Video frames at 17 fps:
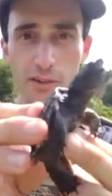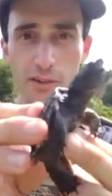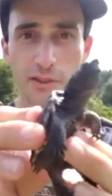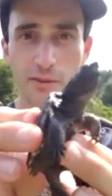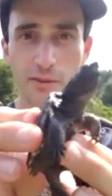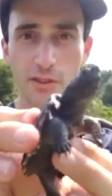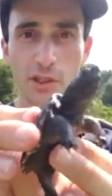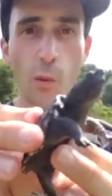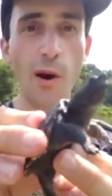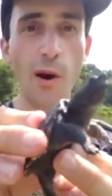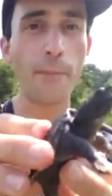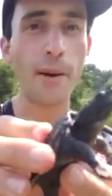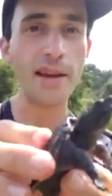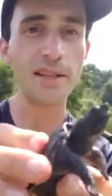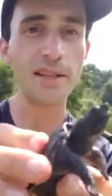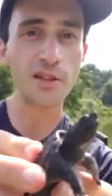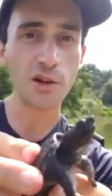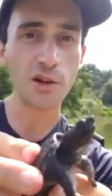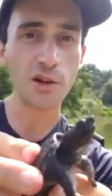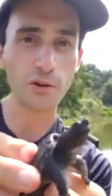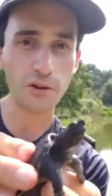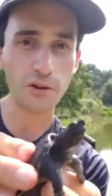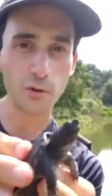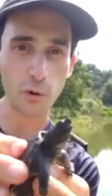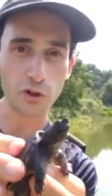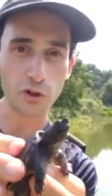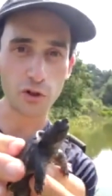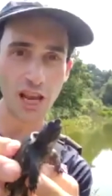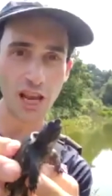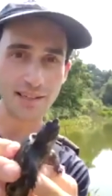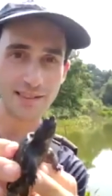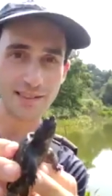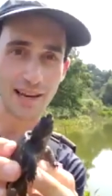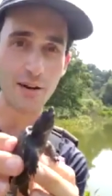So where painted turtles will chase
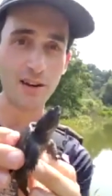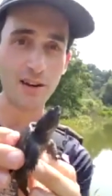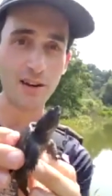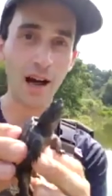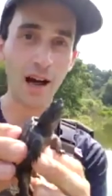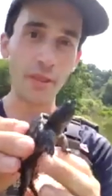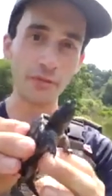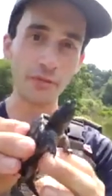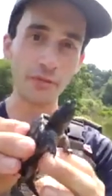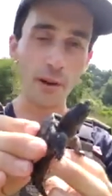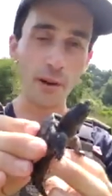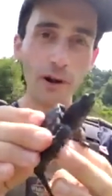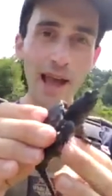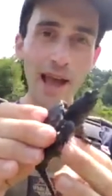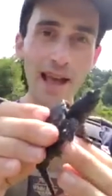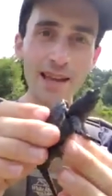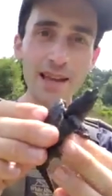down and hunt their prey,